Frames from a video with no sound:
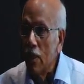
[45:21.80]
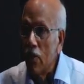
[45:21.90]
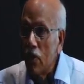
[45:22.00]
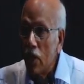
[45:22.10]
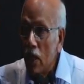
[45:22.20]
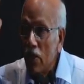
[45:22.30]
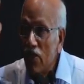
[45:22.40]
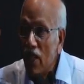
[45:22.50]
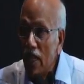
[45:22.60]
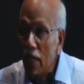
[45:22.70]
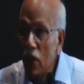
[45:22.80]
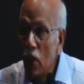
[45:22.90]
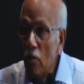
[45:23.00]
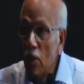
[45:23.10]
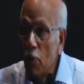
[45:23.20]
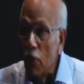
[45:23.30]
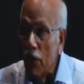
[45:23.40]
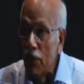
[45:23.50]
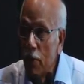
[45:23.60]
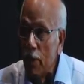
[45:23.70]
This girl resigned her job as
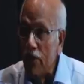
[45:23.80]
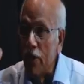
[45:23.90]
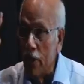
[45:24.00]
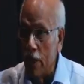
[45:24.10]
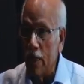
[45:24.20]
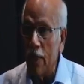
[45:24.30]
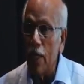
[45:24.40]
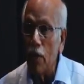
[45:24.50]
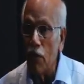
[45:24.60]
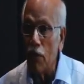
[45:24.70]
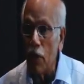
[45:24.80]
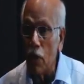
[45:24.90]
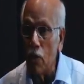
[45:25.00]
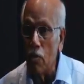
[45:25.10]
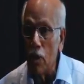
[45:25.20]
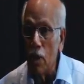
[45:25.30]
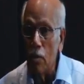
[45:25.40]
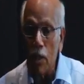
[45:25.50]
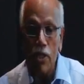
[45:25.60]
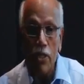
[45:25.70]
professor of medicine at the age of
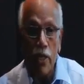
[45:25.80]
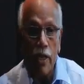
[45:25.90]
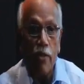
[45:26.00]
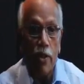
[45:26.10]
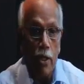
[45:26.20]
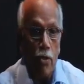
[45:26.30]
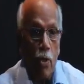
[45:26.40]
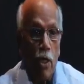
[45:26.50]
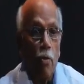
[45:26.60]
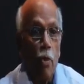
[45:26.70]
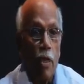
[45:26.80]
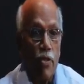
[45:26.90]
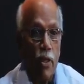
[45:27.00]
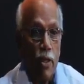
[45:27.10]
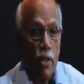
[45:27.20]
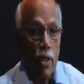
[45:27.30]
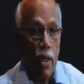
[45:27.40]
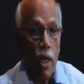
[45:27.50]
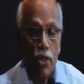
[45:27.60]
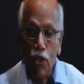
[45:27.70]
52 because she said everything is wrong about medicine.
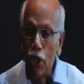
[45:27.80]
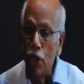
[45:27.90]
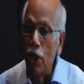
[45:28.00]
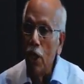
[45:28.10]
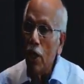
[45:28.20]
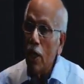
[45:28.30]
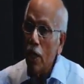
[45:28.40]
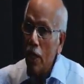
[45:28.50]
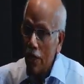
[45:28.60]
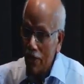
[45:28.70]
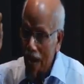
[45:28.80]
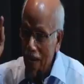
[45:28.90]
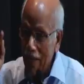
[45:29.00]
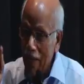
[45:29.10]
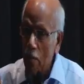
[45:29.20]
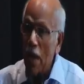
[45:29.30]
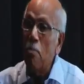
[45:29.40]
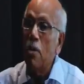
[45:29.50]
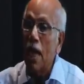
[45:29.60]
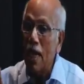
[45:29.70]
And she sat the
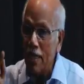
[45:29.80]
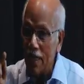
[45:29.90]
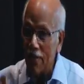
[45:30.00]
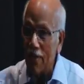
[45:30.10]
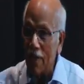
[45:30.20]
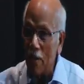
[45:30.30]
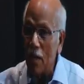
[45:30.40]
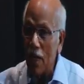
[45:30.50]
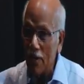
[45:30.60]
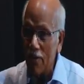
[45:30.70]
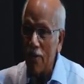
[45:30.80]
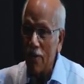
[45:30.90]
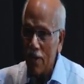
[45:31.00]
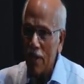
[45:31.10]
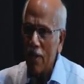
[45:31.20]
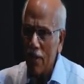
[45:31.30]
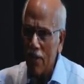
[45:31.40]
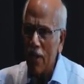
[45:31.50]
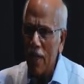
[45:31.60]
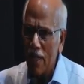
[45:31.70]
MCAT test. MCAT is
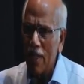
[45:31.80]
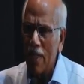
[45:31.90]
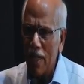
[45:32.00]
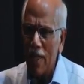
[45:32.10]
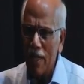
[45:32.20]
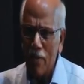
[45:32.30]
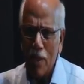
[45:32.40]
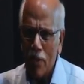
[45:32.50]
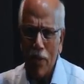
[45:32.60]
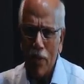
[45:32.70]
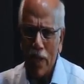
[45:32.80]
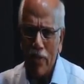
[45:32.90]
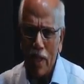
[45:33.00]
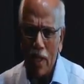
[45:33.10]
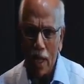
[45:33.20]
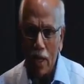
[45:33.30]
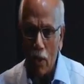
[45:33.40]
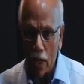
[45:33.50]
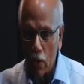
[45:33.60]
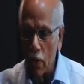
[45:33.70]
CET, GET, whatever he has,
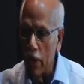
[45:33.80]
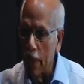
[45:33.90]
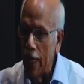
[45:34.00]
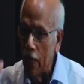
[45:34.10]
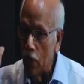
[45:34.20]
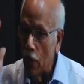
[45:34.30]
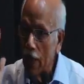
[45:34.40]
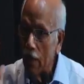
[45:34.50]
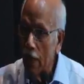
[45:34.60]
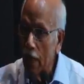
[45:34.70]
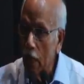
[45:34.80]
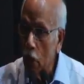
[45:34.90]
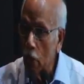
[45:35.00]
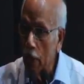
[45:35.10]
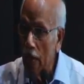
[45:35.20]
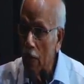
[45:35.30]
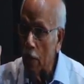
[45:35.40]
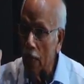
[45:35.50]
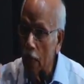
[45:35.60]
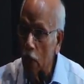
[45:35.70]
and got a good grade, joined the medical school.
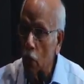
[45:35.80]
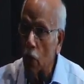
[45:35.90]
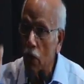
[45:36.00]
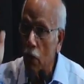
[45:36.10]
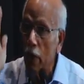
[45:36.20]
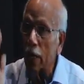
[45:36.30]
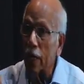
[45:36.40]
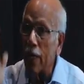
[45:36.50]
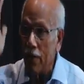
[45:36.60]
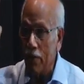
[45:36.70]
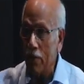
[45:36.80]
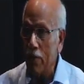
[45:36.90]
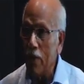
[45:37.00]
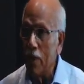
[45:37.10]
That medical school, a student again,